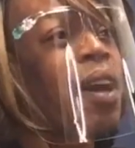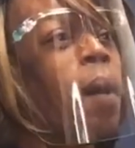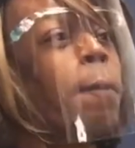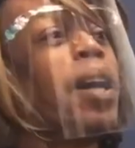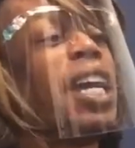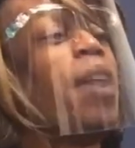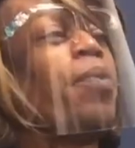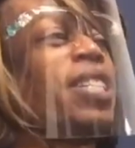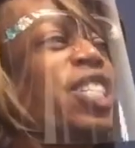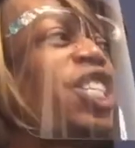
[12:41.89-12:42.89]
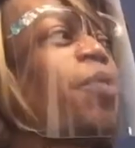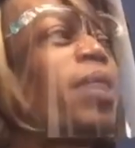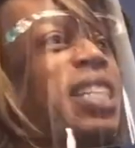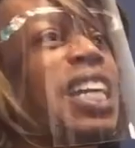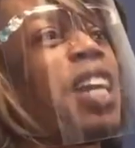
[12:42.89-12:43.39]
but she
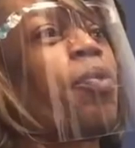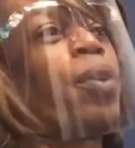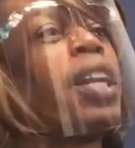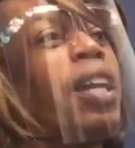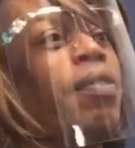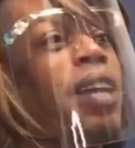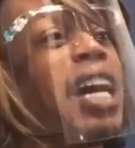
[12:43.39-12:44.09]
wasn't getting rid of it.